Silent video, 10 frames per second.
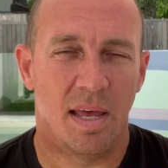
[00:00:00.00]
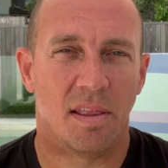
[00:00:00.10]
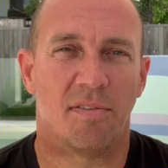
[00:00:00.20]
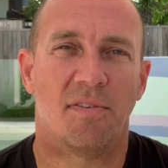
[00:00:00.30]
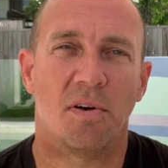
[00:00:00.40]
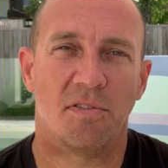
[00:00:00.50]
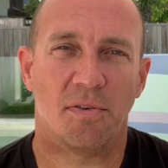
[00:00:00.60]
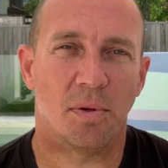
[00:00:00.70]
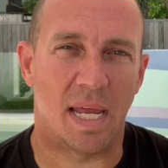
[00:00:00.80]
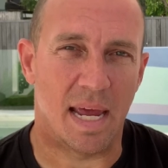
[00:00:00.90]
The first
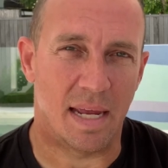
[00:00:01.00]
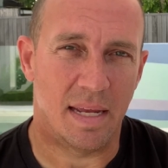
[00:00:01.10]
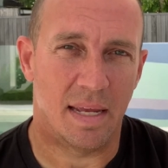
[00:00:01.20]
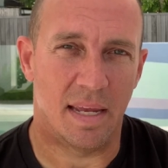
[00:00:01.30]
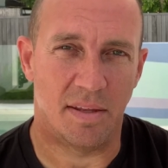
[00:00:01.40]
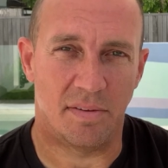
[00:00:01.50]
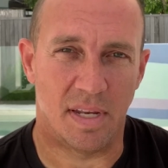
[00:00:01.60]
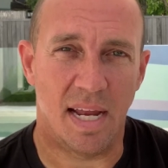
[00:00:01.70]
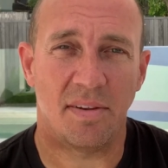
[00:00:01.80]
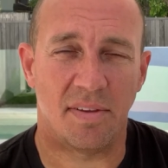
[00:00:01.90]
full day is the
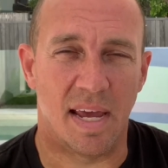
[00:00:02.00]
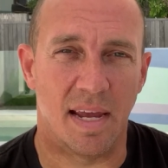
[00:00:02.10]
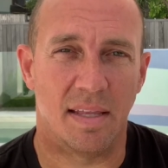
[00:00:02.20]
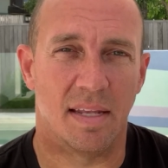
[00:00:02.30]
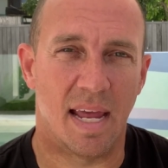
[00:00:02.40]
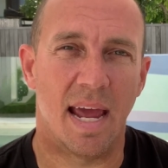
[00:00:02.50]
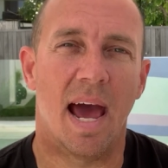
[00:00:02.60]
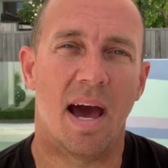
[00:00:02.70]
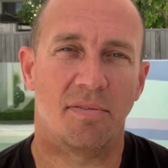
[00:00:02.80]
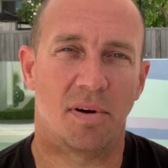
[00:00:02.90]
next day, the day
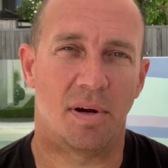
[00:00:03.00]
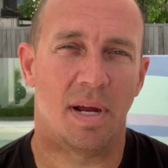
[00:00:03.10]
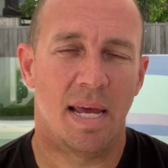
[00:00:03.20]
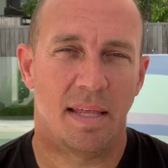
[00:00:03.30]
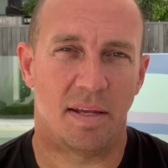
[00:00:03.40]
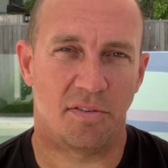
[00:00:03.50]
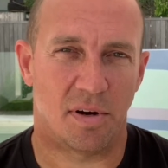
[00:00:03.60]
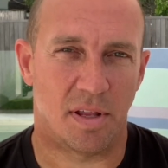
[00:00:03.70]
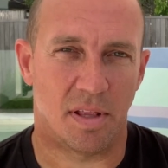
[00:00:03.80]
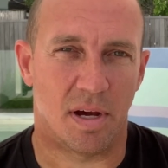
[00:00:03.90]
after they
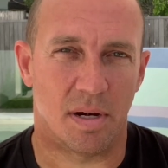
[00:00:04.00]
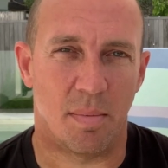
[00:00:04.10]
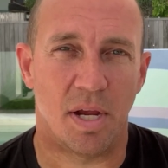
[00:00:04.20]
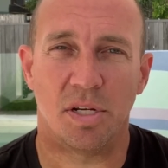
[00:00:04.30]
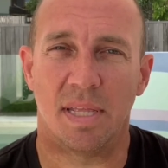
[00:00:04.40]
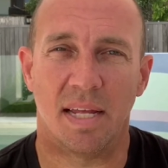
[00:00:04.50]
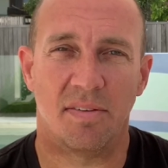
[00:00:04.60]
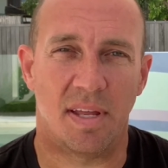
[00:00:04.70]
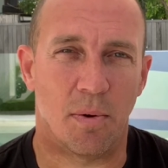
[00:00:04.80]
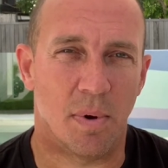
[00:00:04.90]
started the automation. That's
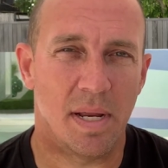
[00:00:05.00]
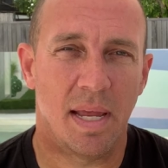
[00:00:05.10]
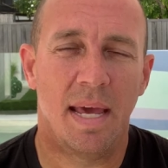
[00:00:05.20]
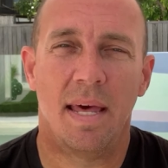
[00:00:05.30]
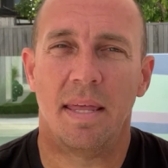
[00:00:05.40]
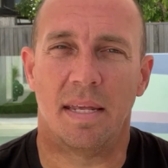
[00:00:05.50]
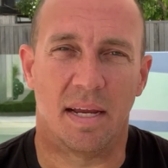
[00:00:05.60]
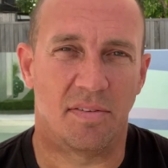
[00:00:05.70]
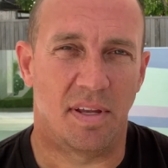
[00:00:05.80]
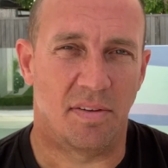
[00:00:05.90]
day one, the
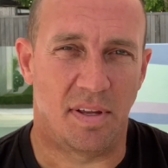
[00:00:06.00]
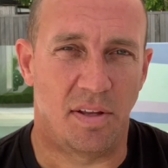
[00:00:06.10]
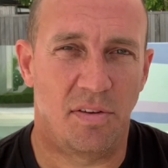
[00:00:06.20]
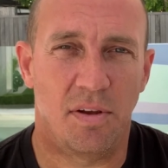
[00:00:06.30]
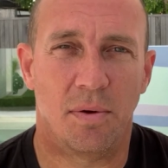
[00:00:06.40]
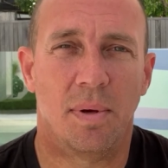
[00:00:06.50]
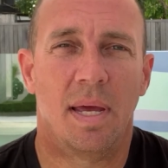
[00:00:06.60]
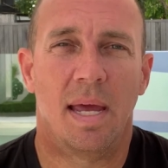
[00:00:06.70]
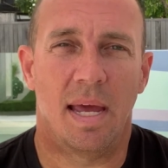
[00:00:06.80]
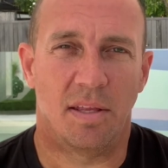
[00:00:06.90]
next day is day two,
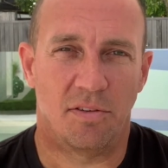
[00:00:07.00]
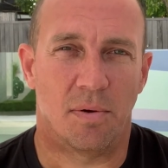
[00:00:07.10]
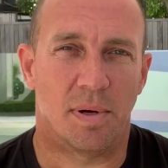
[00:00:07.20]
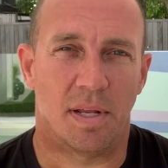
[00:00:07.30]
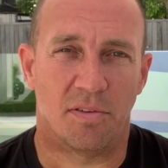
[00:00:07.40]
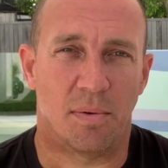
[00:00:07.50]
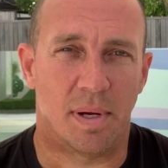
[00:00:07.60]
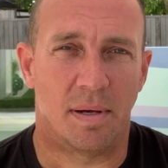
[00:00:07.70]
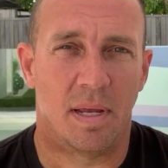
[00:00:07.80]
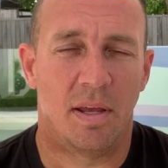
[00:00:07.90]
and so on and so
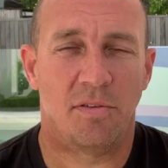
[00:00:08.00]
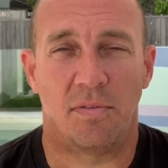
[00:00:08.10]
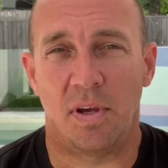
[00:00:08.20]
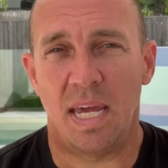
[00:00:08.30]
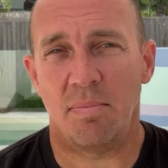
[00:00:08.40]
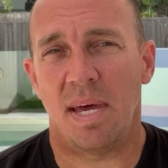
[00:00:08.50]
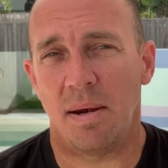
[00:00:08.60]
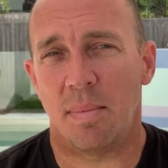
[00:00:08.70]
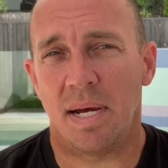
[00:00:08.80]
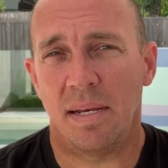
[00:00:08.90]
on. So if you keep that in
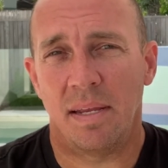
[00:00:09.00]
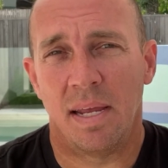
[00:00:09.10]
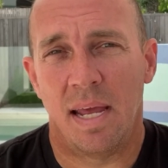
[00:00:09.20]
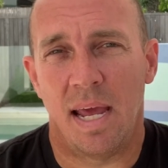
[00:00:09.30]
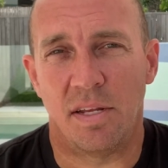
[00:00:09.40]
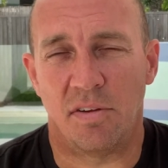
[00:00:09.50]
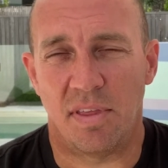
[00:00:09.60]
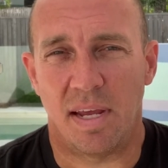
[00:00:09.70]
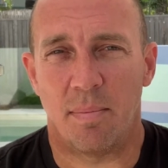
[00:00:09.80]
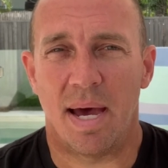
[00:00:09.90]
mind and just
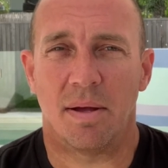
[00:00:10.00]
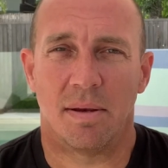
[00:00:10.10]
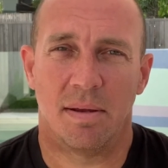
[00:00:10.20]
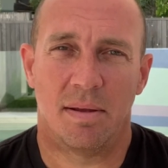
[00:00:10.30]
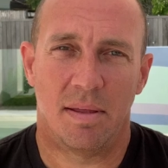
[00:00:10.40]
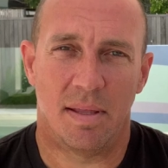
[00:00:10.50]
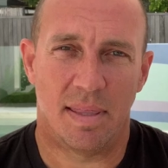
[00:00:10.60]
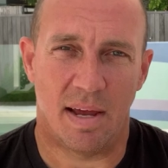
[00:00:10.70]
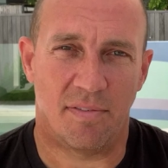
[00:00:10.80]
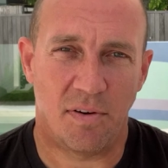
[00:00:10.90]
think about
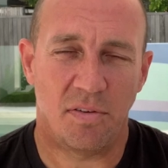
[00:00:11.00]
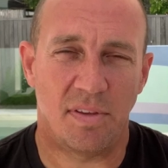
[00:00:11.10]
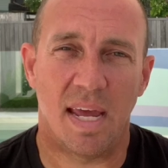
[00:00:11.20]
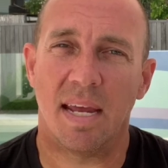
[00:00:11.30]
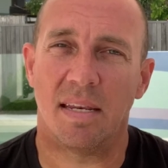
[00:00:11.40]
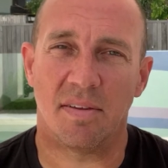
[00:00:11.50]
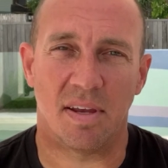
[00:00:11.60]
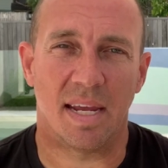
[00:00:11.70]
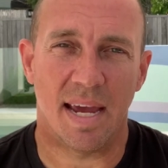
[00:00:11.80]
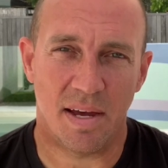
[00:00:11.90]
that first day
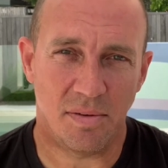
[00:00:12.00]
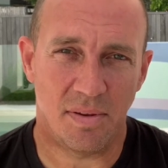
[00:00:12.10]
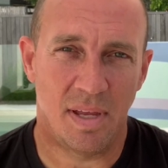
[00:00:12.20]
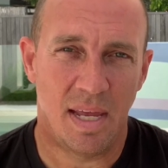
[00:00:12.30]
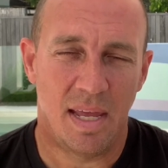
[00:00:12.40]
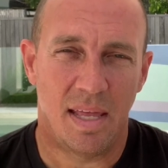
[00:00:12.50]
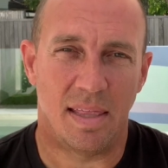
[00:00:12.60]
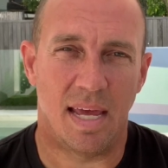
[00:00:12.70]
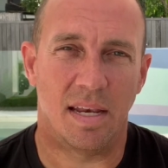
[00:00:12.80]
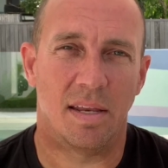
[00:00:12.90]
doesn't count,
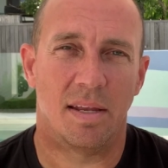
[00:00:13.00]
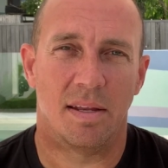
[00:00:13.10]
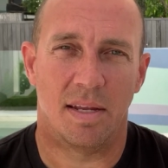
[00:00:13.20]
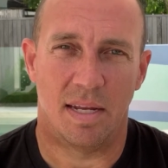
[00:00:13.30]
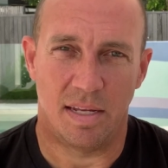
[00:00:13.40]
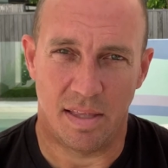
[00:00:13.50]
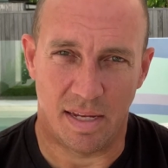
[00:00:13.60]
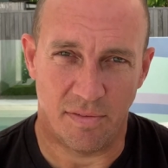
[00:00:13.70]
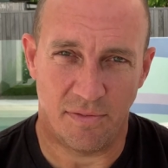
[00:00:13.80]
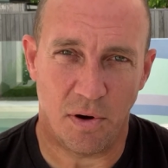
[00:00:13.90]
then the
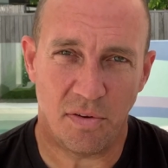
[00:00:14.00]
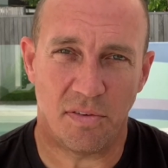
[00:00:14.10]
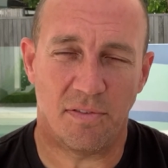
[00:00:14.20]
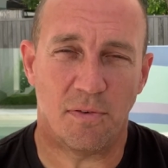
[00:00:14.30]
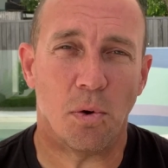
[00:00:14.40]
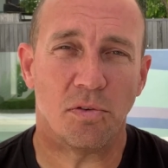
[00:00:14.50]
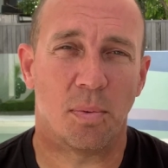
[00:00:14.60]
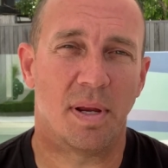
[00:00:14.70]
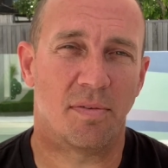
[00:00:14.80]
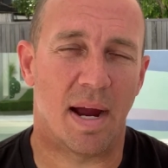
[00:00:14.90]
first full
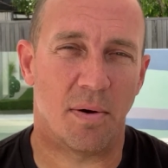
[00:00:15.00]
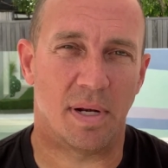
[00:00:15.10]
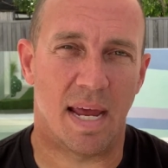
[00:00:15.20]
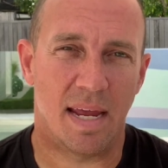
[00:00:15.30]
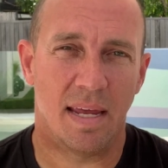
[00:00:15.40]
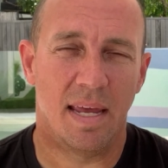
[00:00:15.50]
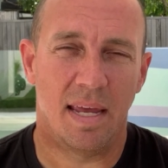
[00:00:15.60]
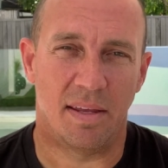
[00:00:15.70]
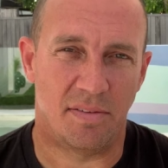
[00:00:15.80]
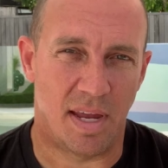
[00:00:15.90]
24-hour day
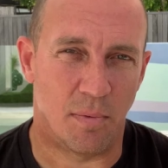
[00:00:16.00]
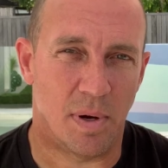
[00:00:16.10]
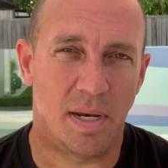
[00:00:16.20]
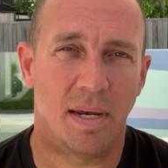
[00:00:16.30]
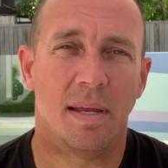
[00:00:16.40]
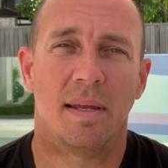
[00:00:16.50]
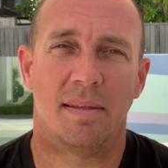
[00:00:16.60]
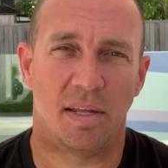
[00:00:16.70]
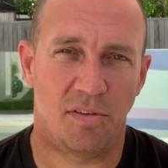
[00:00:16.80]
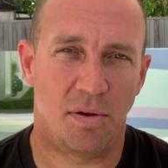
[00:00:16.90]
is day one,
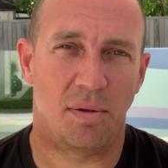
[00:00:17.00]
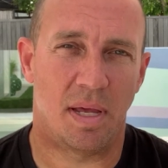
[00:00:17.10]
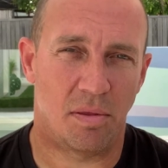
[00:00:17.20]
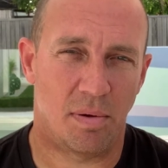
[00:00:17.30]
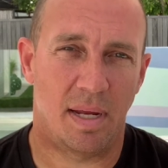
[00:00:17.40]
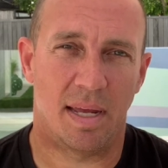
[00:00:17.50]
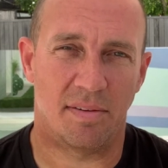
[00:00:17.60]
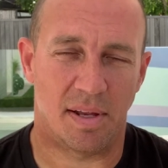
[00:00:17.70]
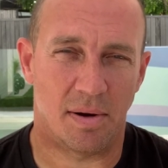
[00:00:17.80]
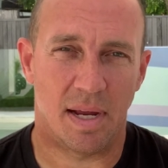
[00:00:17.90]
day two, day three,
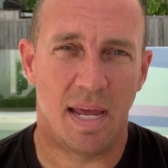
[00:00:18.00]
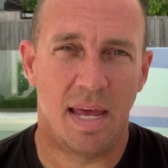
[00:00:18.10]
etc.